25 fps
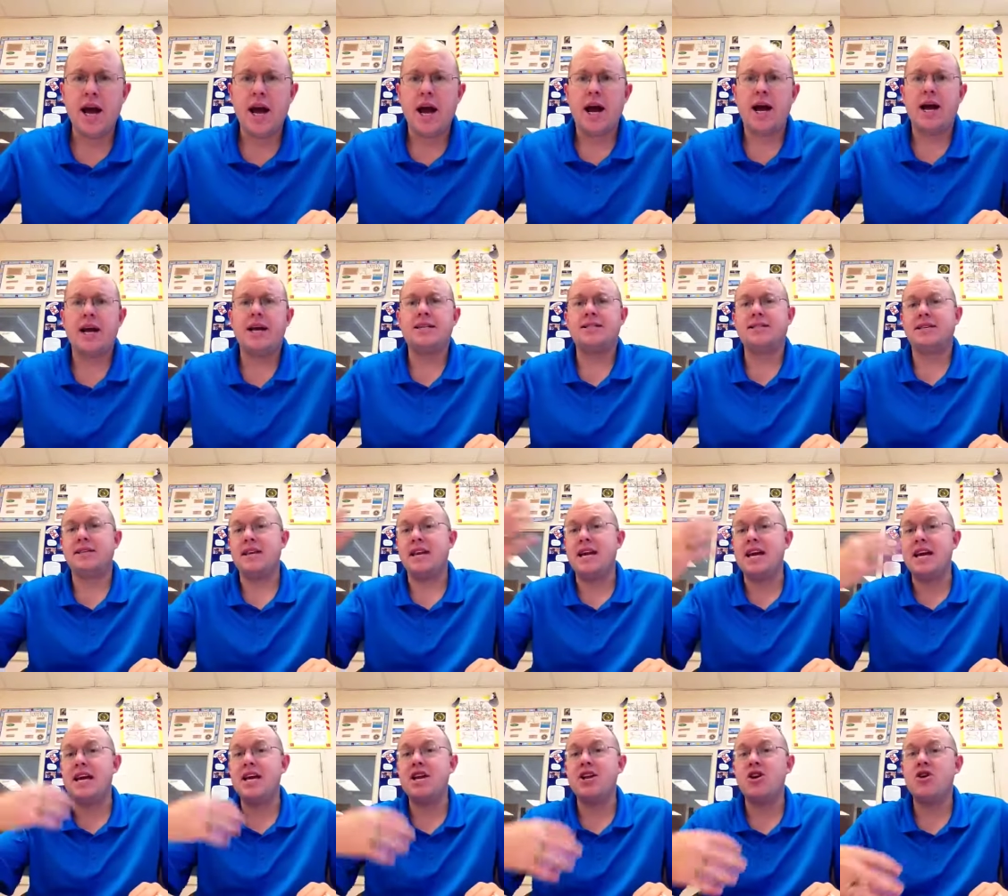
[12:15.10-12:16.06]
Uh, it's an
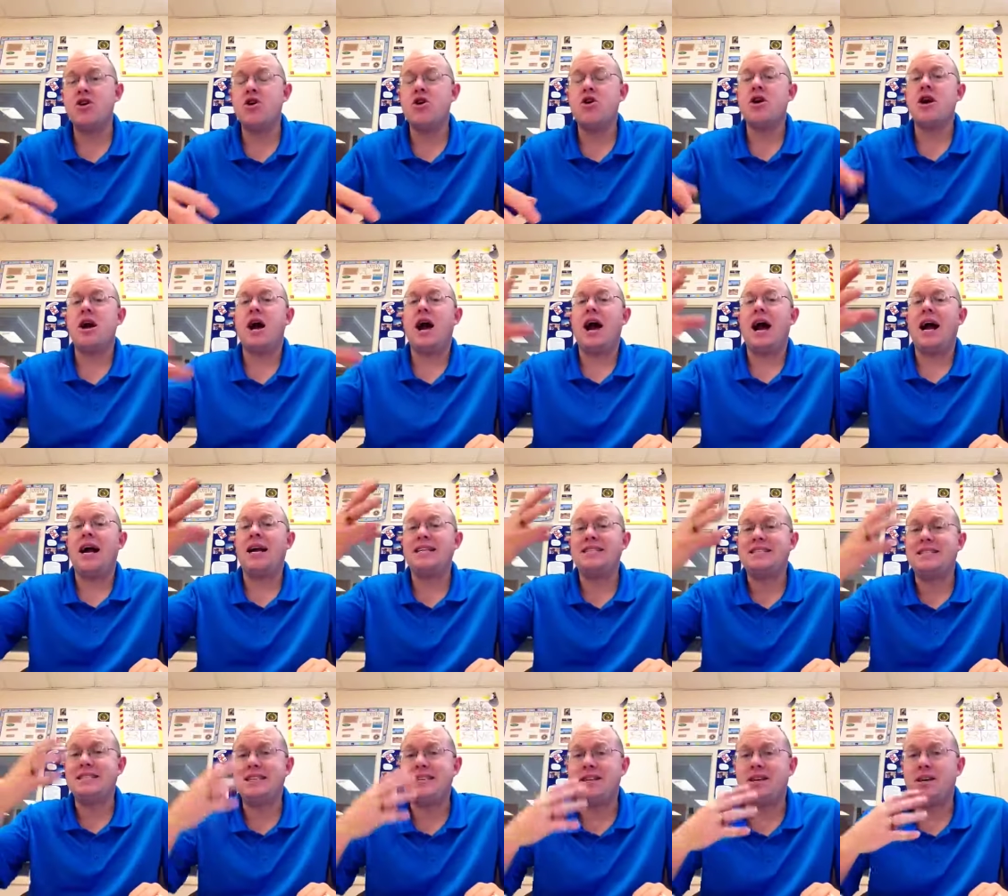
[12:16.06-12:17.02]
inner
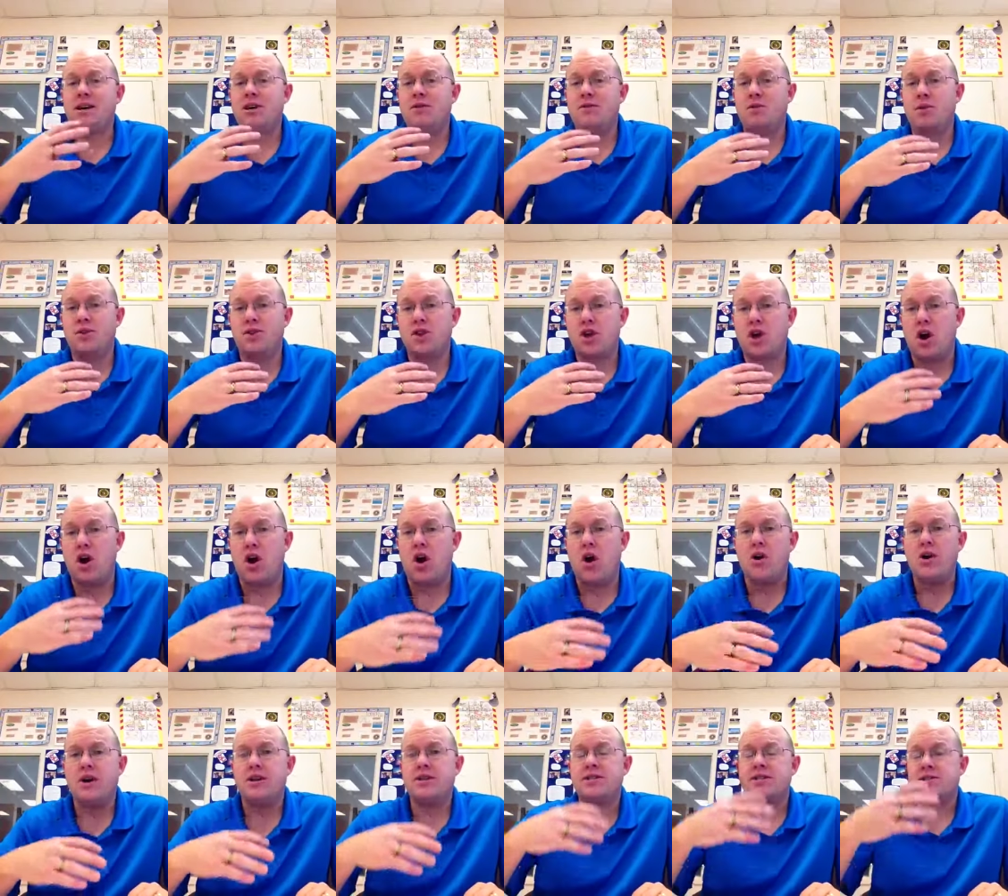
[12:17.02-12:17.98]
idea of what the
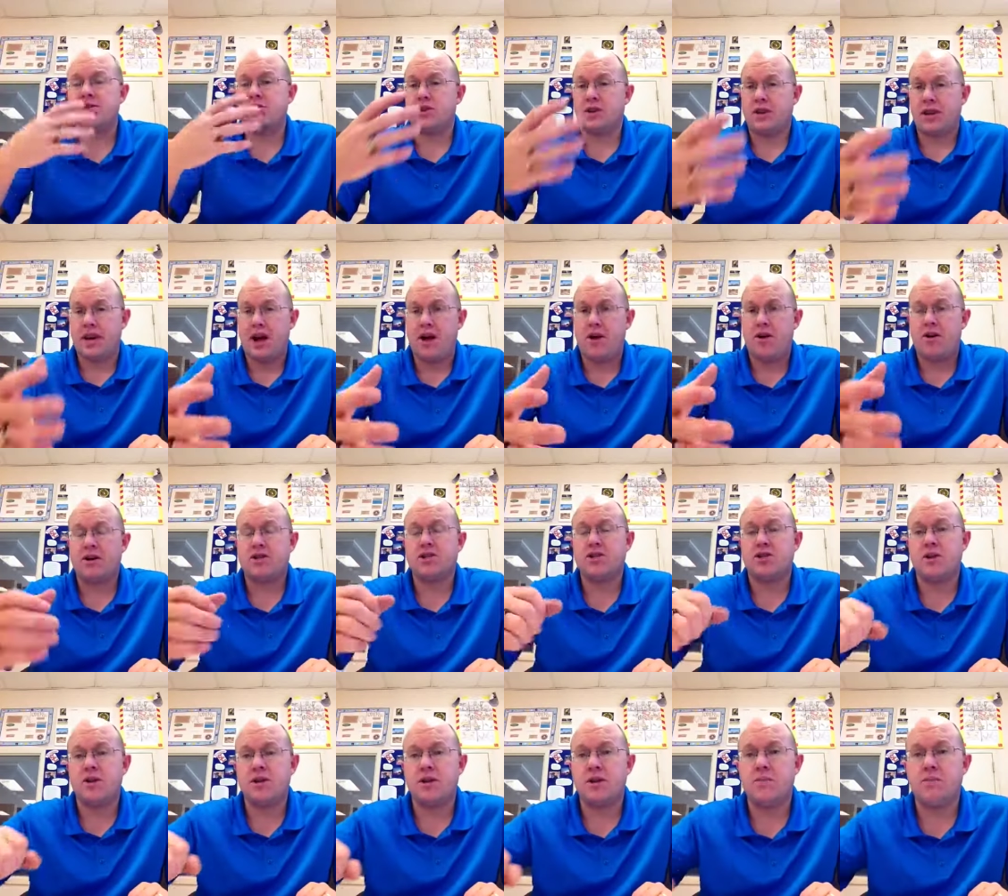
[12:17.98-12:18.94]
artist or the
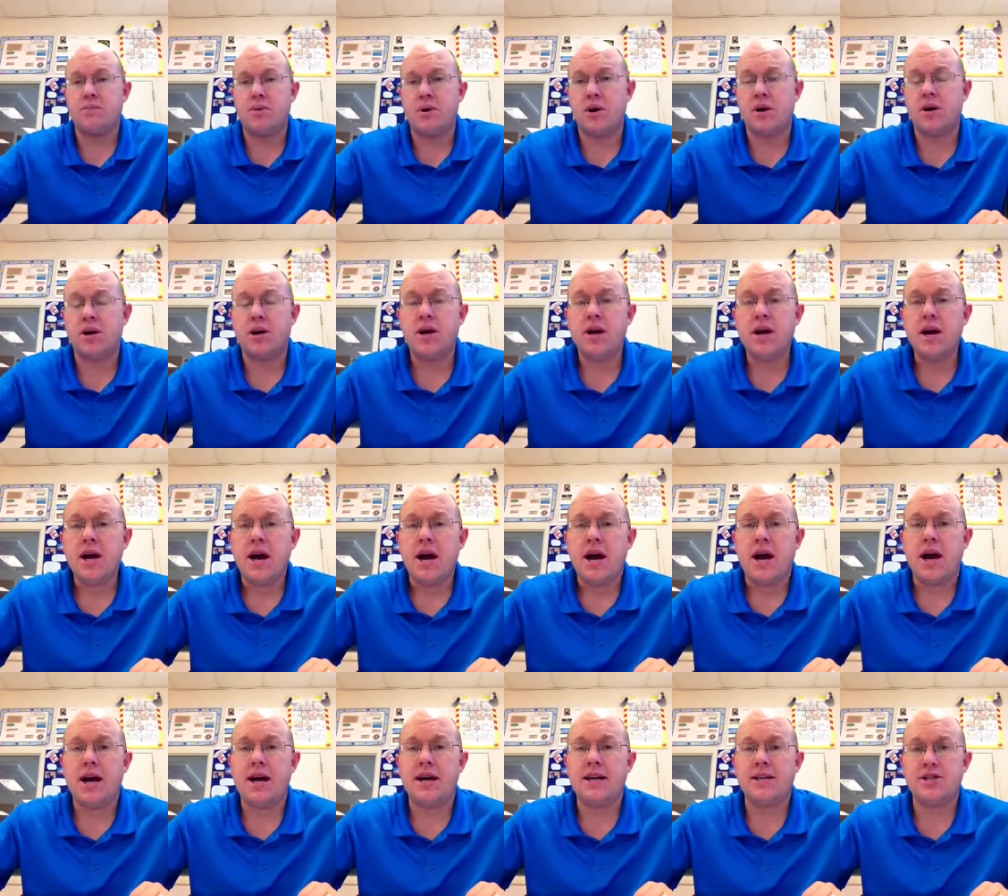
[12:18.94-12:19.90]
character in the book
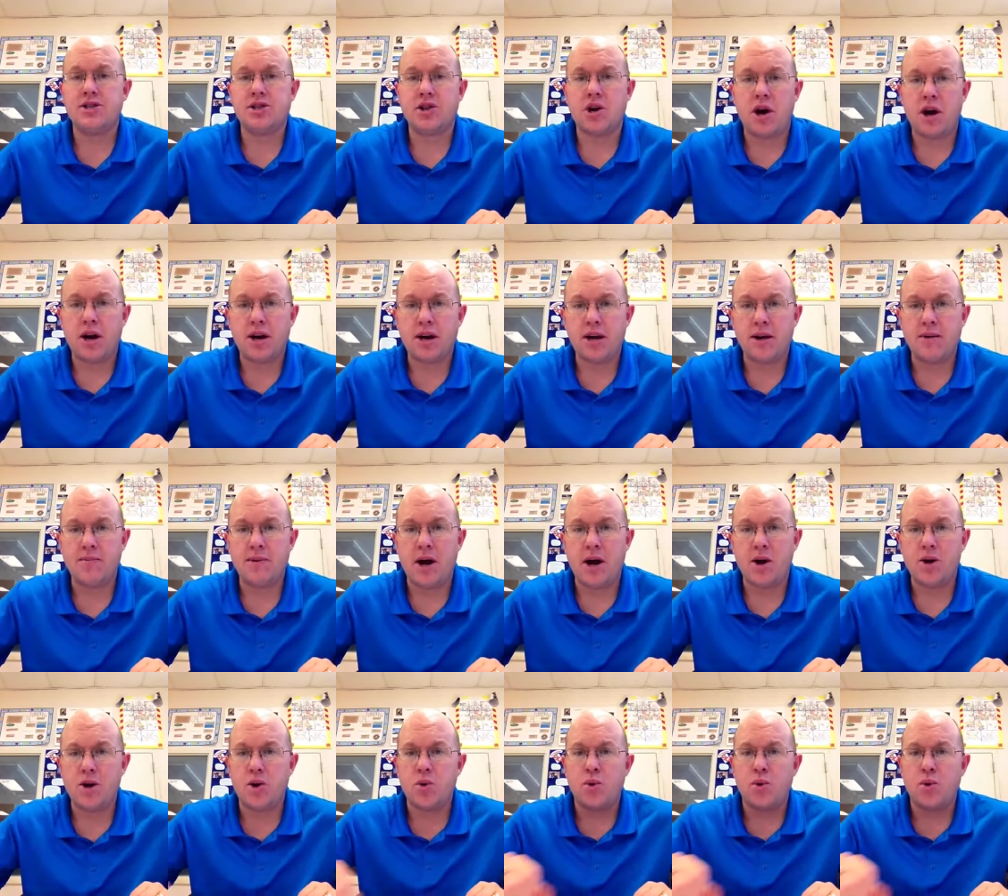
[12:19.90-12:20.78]
uh, is talking about.